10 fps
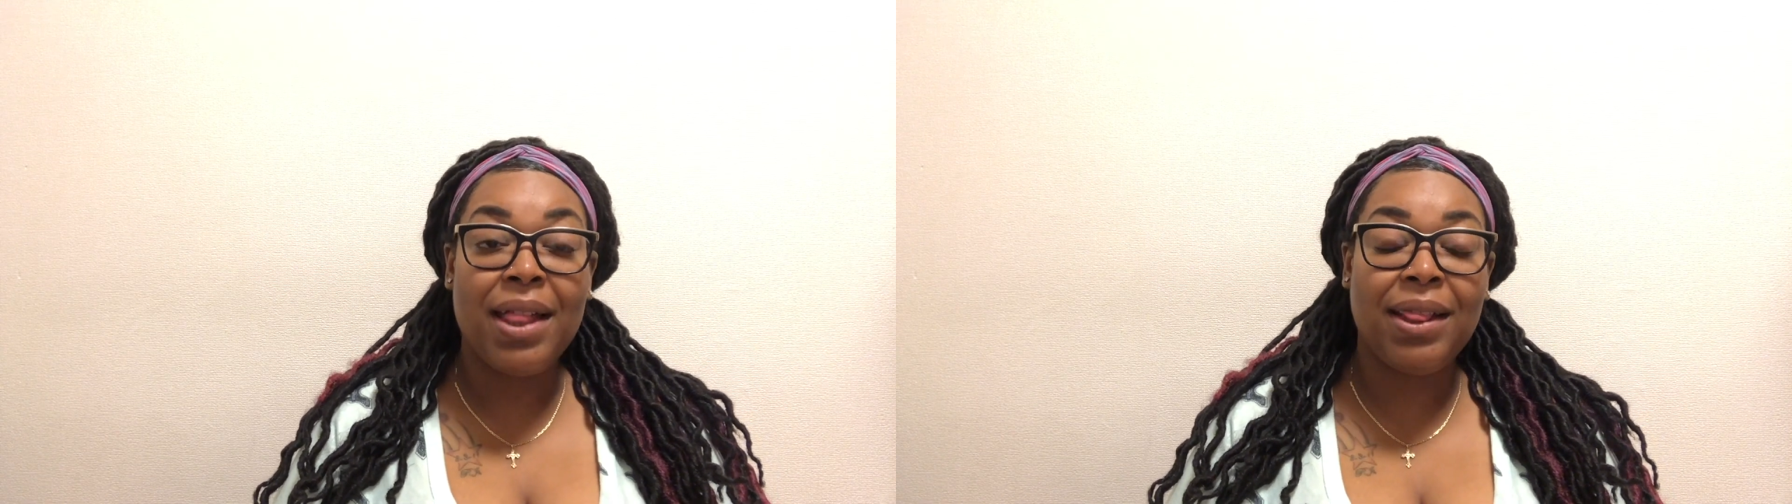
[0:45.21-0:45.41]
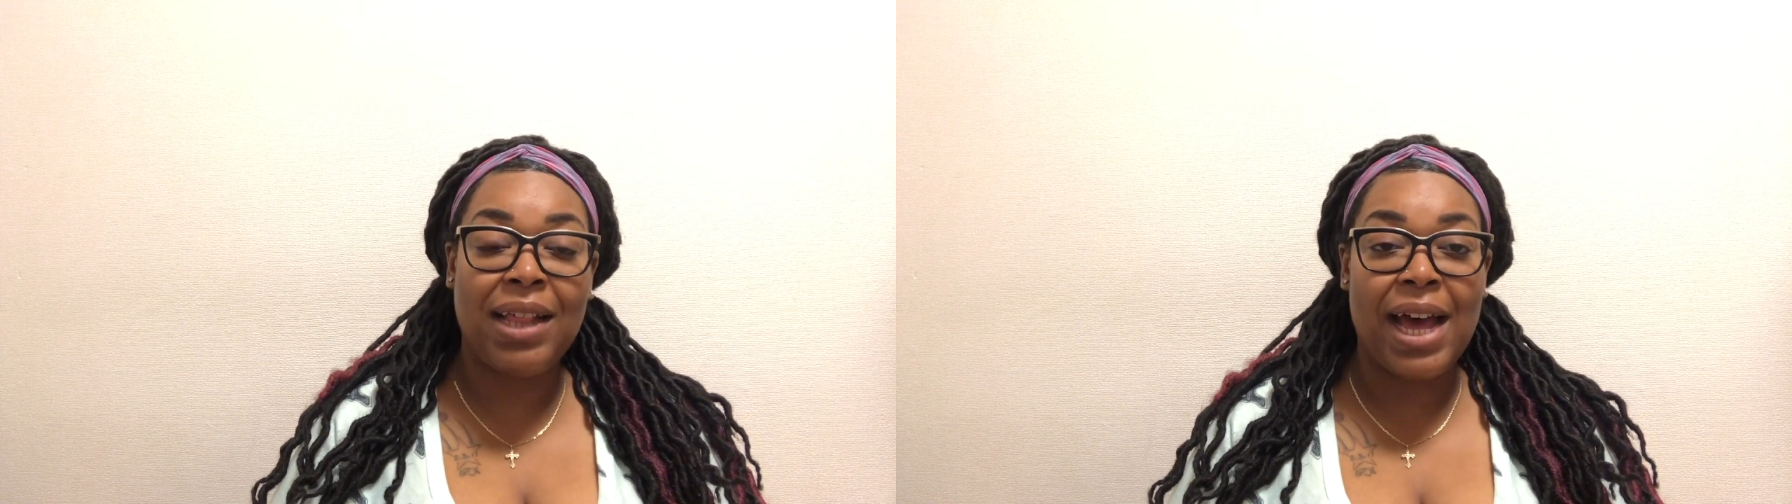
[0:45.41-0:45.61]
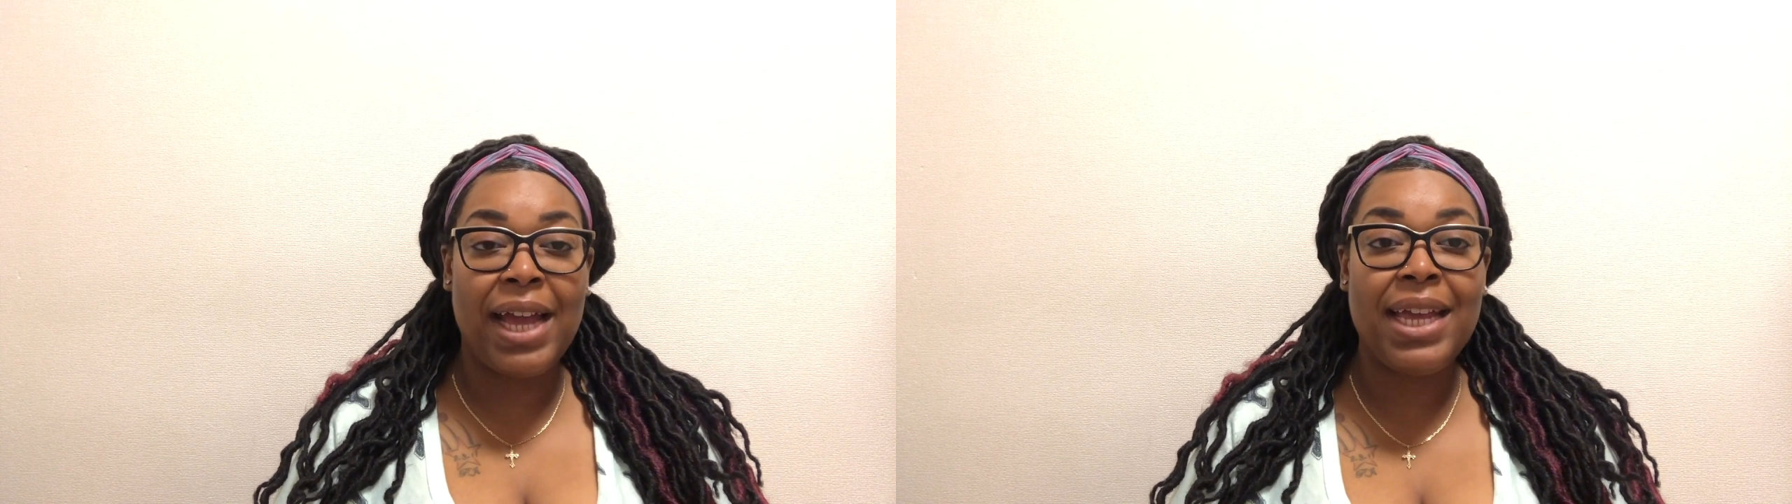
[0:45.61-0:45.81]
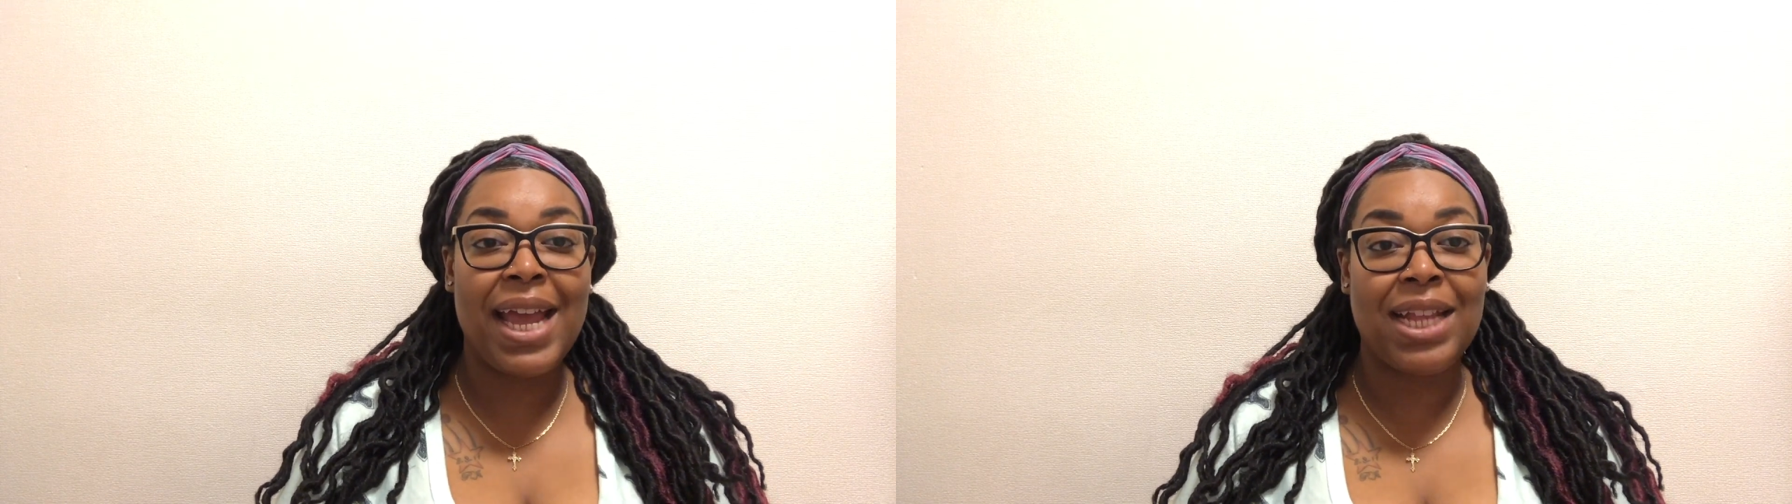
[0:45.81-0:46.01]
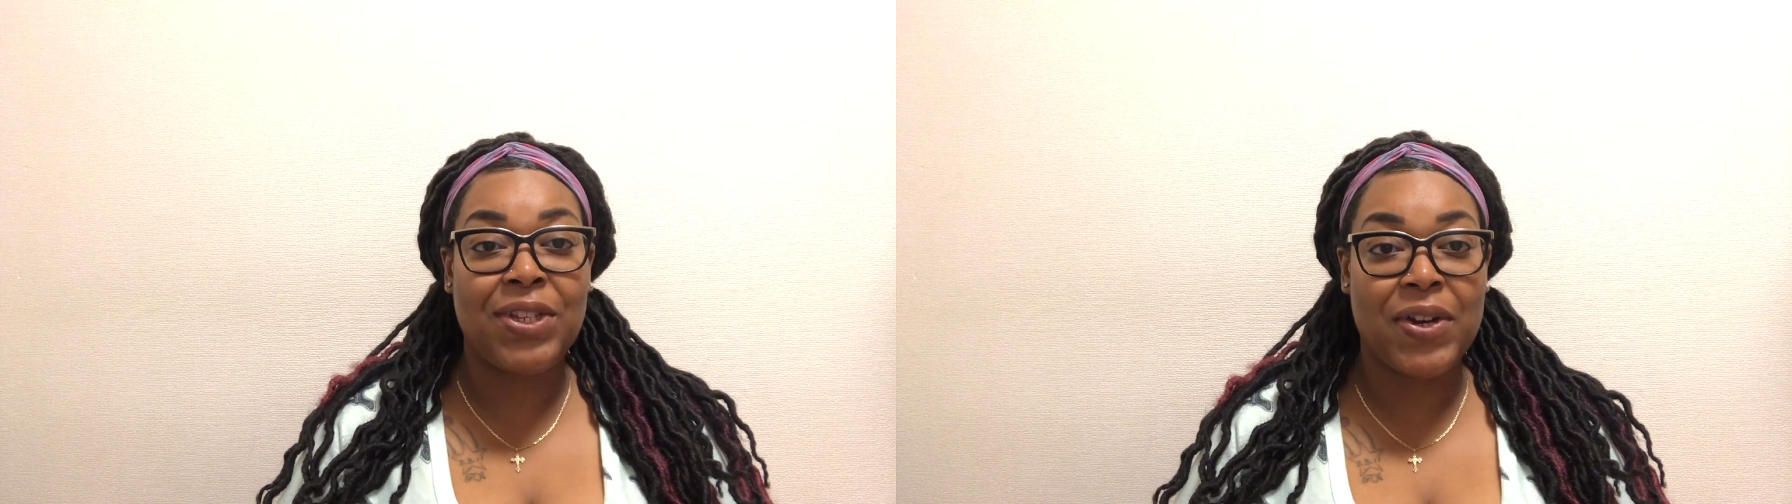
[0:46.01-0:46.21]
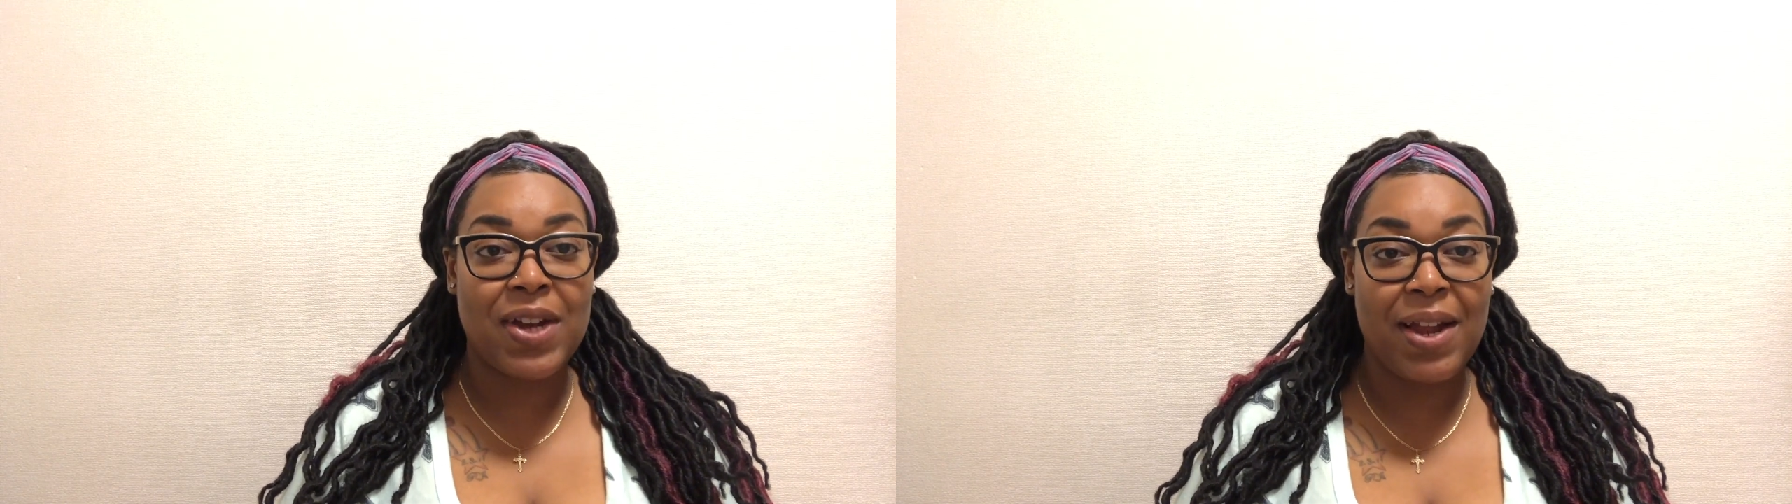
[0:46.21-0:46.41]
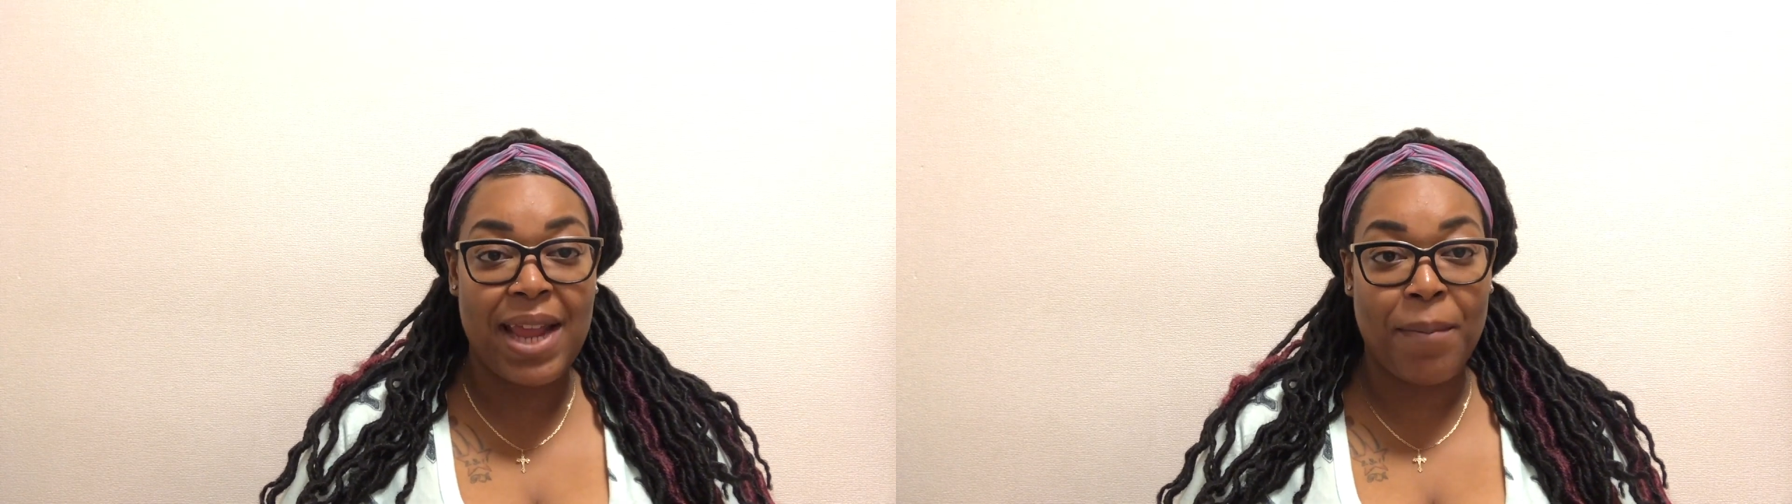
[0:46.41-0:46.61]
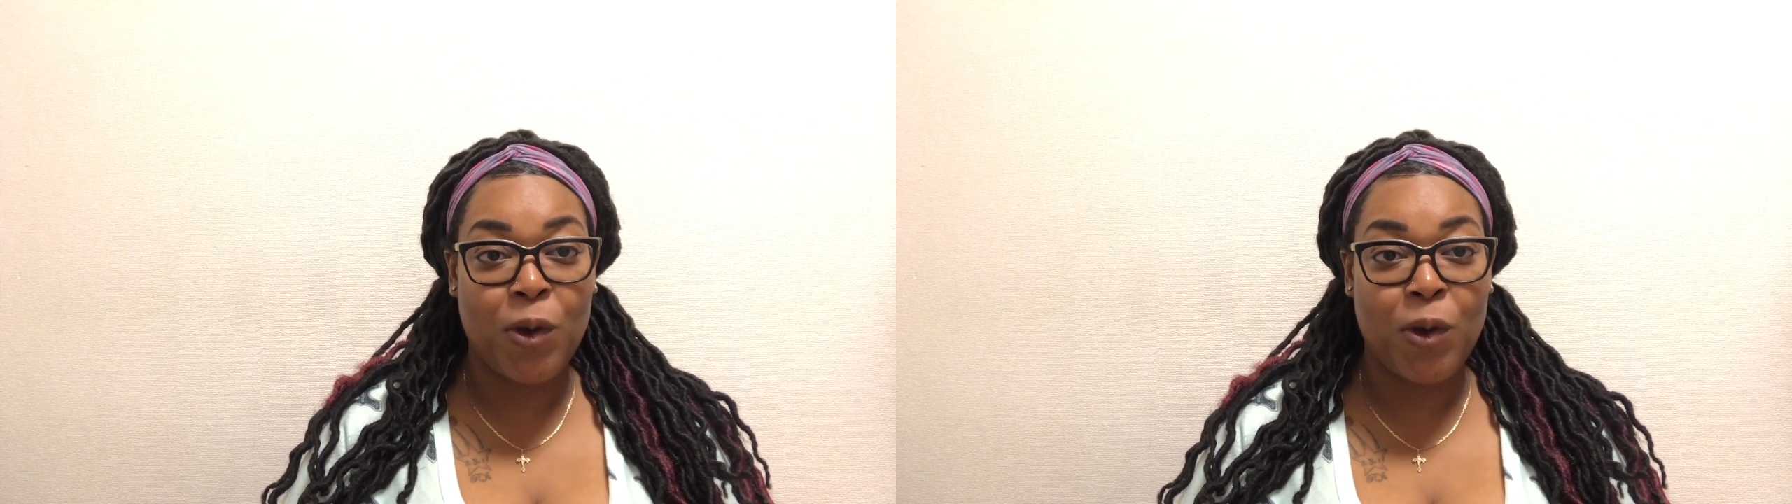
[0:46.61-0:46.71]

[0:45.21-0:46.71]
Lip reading: like, and turn on that